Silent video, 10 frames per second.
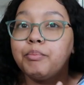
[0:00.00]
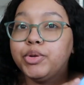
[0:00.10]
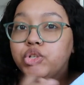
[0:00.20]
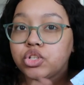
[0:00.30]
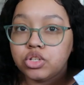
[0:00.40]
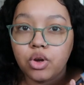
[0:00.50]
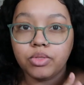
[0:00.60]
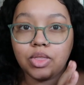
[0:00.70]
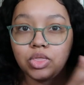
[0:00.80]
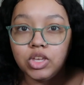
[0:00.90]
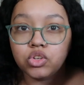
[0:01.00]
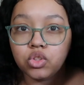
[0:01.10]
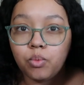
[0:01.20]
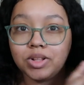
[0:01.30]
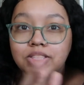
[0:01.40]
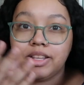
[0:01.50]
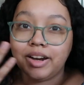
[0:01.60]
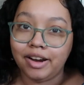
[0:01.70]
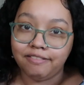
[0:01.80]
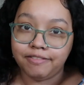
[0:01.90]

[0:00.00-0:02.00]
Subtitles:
But just know that these are the ones that I